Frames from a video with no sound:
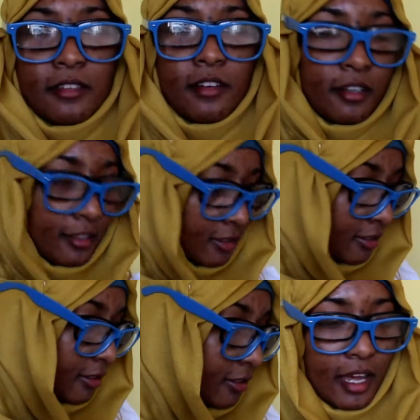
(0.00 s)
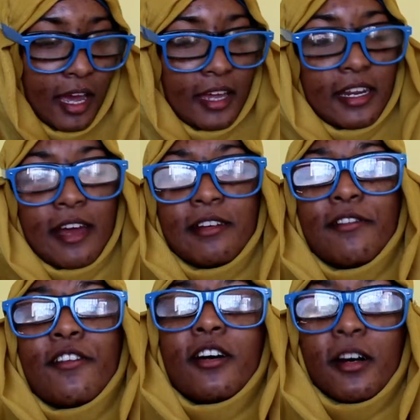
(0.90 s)
colours. And how
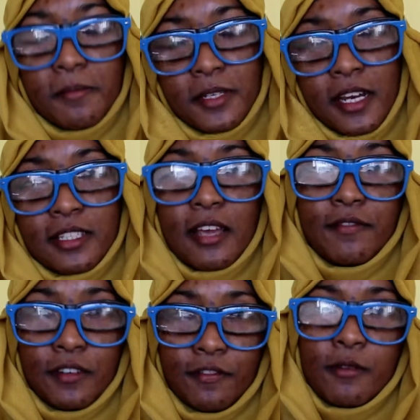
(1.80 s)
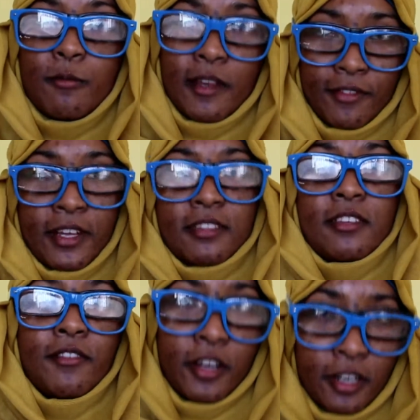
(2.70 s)
different objects have different wavelengths
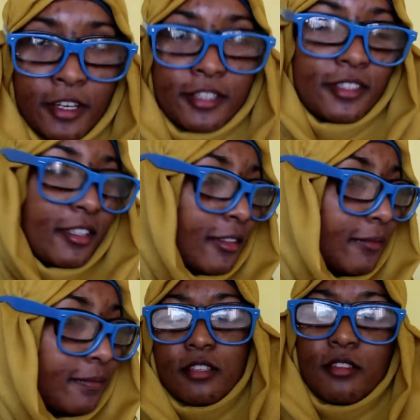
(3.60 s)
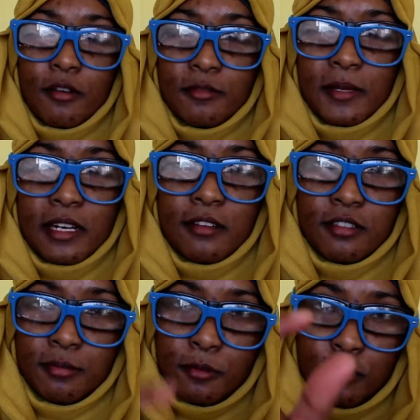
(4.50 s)
of colours. Snow is made out
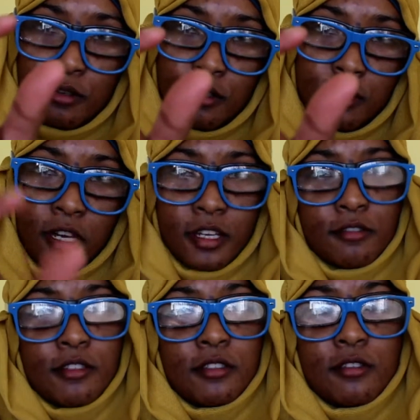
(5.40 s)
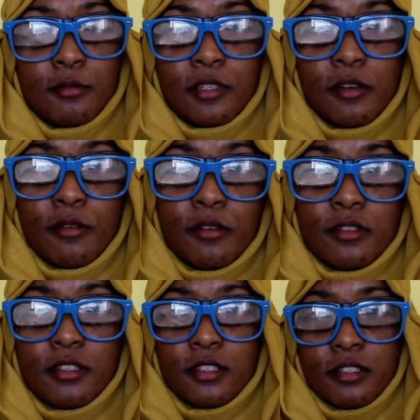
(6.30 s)
of small ice crystals which are
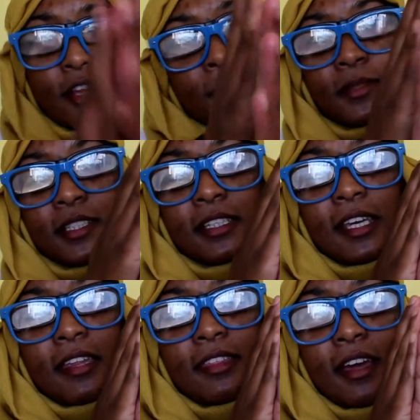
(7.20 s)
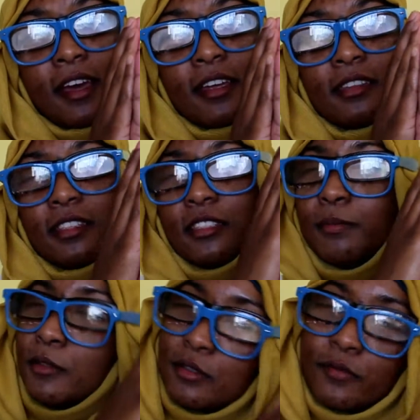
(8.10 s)
all slumped together in
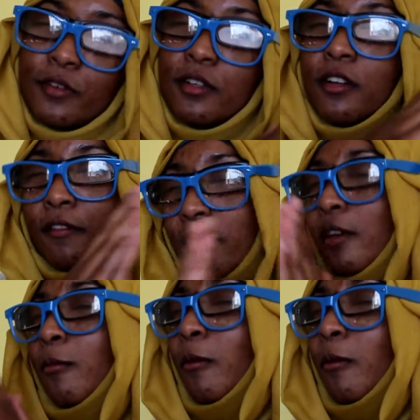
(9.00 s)
this beautiful, lovely